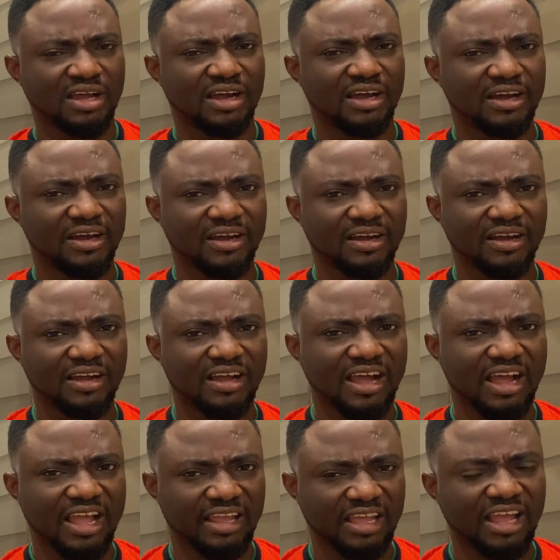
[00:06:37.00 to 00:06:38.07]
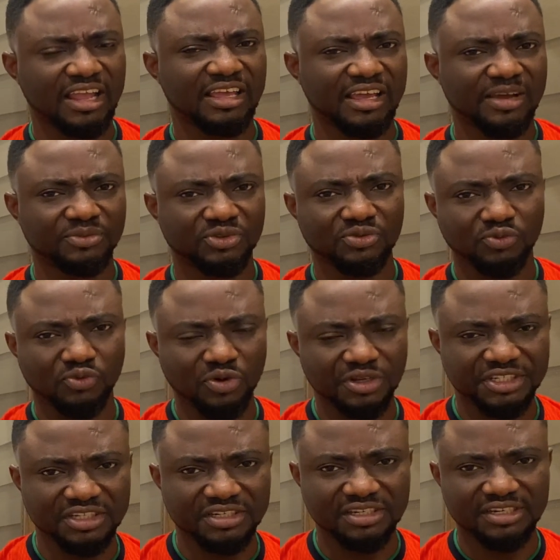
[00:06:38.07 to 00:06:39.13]
I kept
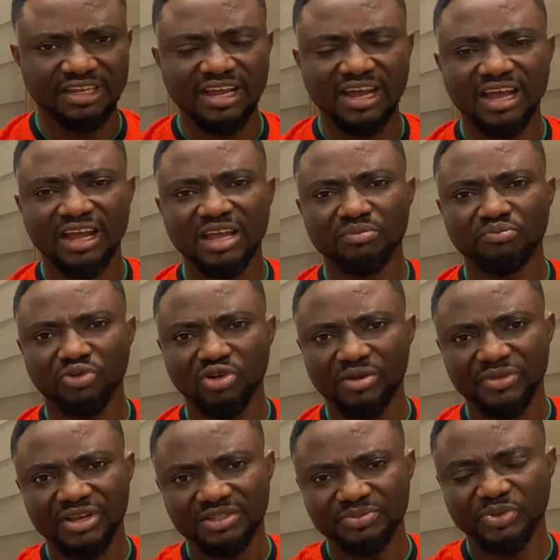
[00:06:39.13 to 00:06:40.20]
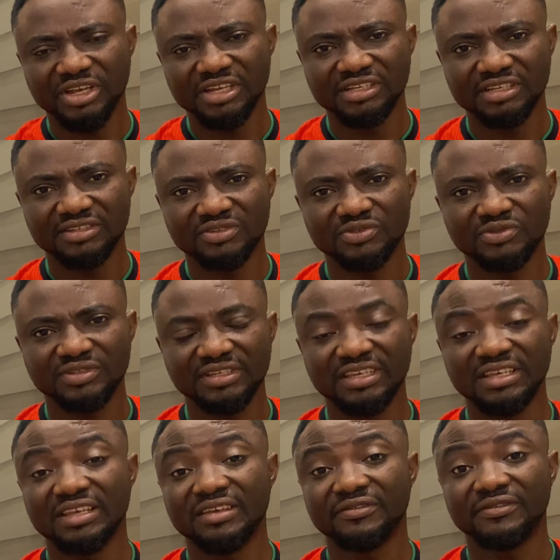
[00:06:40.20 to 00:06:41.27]
watching their employment pages to
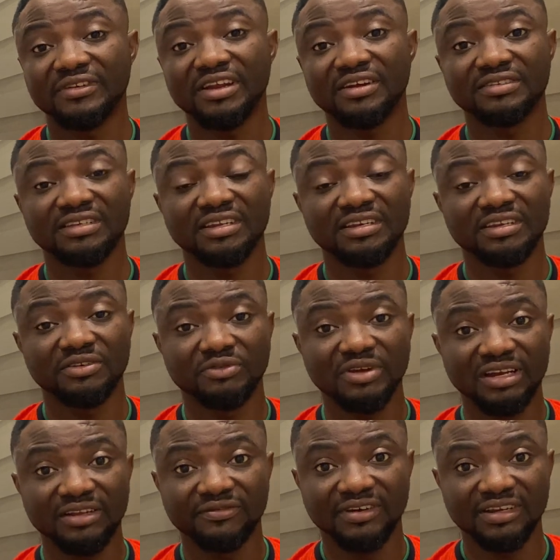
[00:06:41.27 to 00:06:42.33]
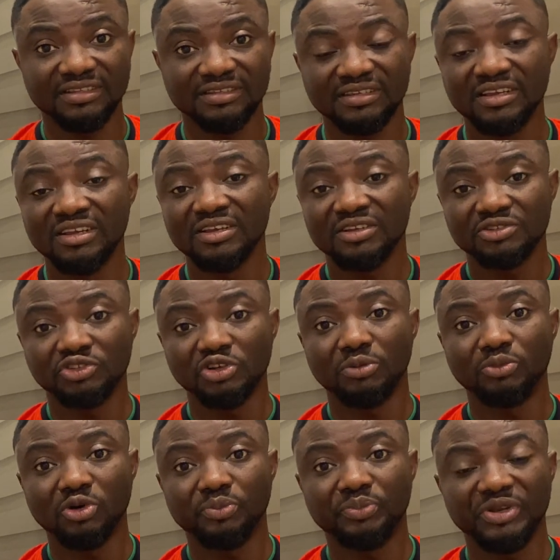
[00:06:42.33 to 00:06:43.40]
see if there's any relevant
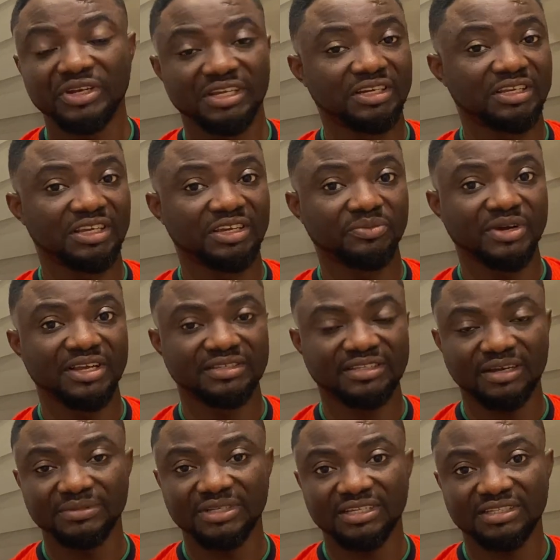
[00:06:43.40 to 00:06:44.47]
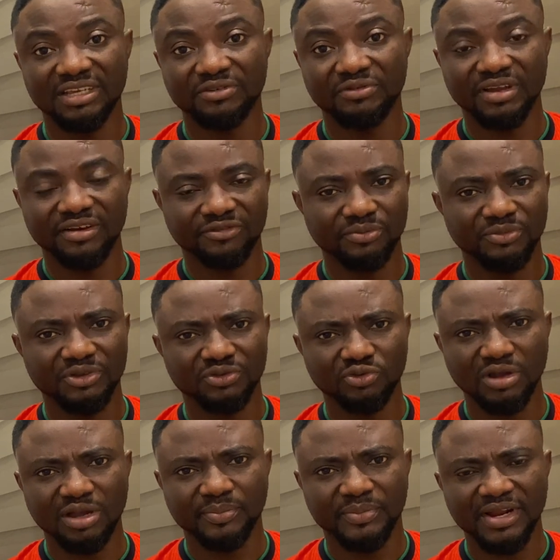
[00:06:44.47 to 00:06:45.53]
job opening in my subject area for me to
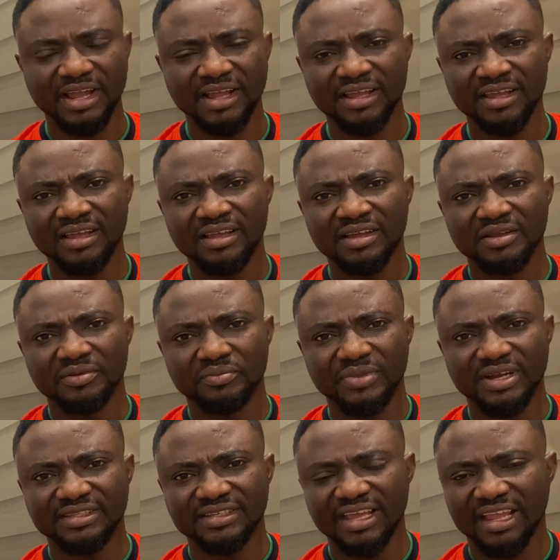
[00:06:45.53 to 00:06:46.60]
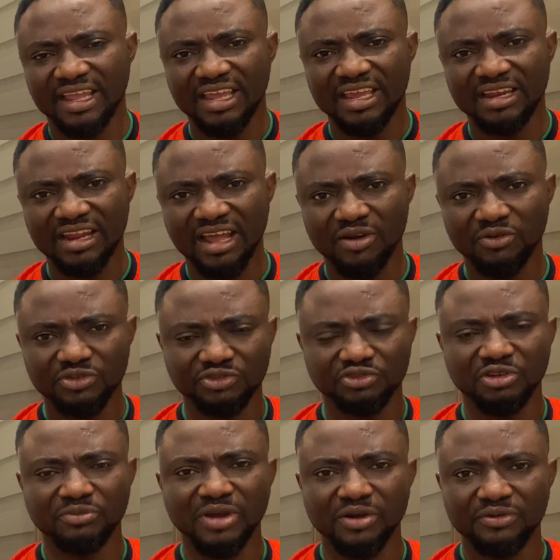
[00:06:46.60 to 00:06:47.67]
apply. But again, I was
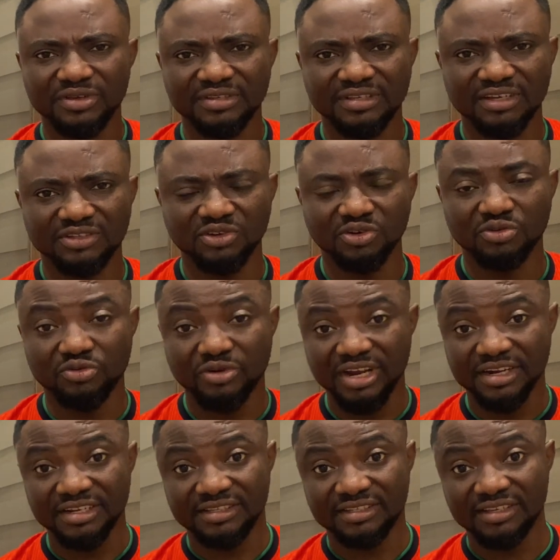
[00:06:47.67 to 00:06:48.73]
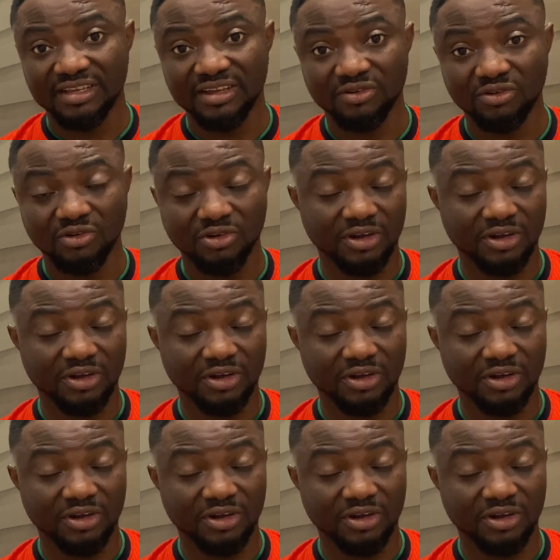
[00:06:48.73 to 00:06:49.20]
doing my research on Reddit and